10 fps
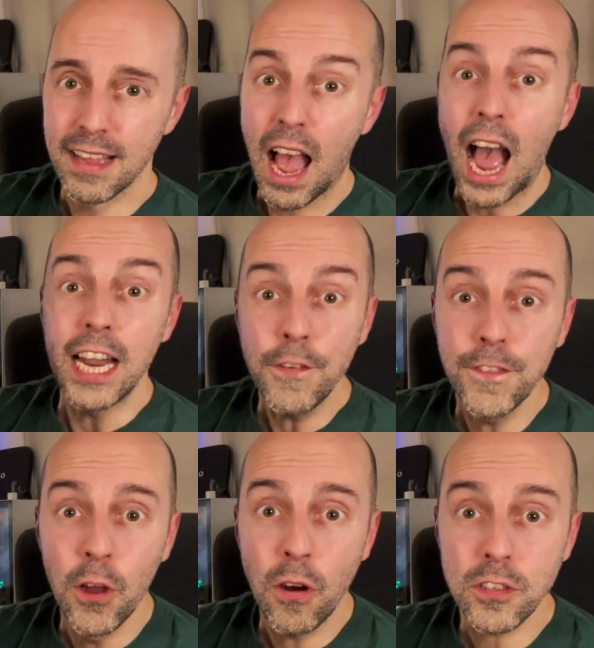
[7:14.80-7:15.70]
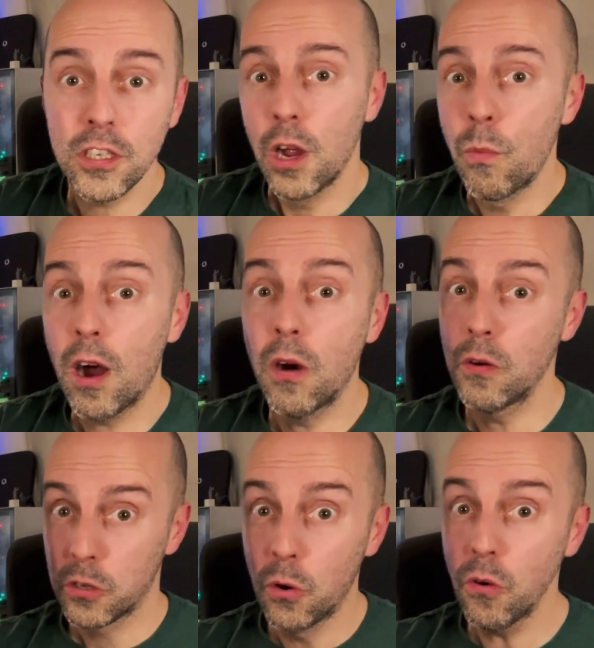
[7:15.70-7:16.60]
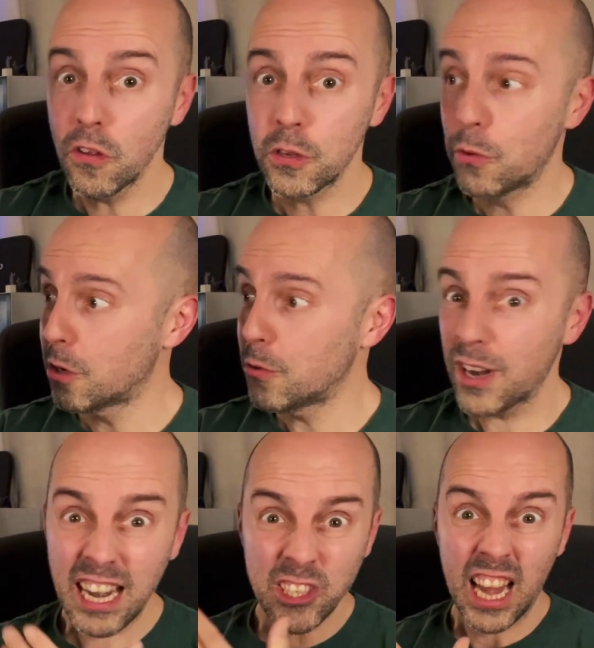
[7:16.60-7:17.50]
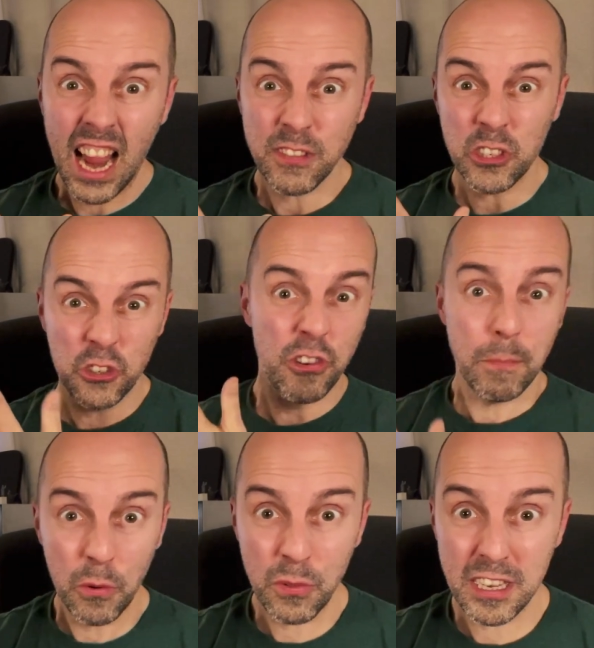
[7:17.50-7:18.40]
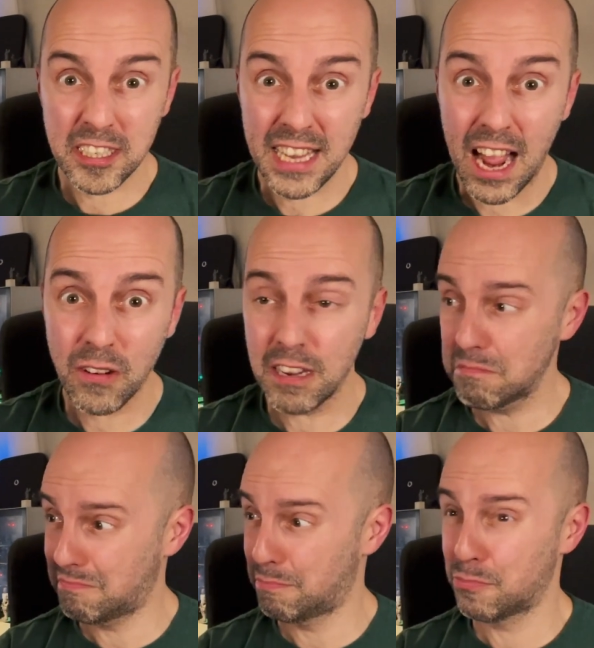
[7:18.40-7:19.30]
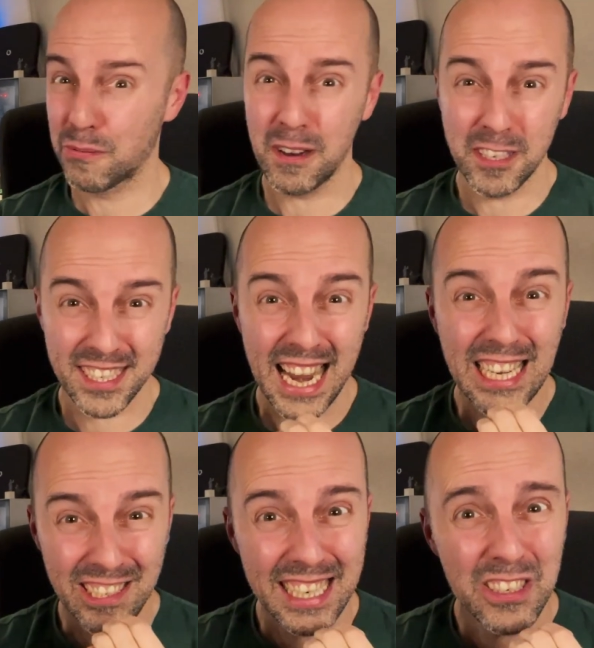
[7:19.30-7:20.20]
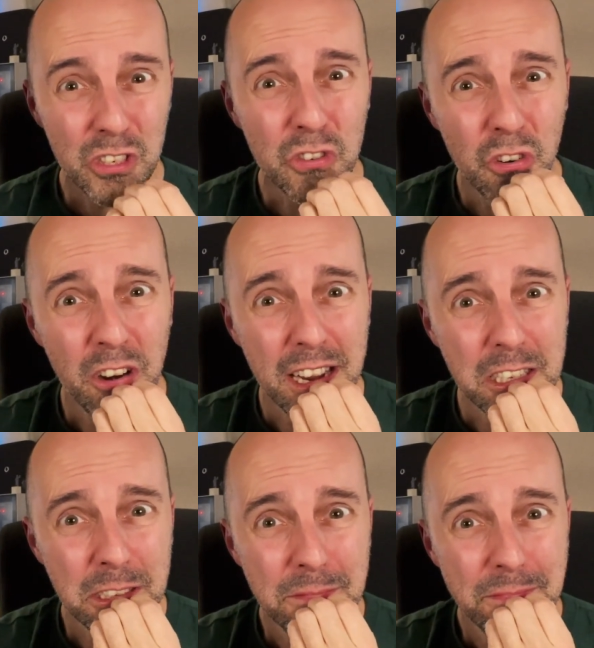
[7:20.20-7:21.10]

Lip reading: And if not, well, you're not the one who would actually have to strip all this down and potentially destroy it.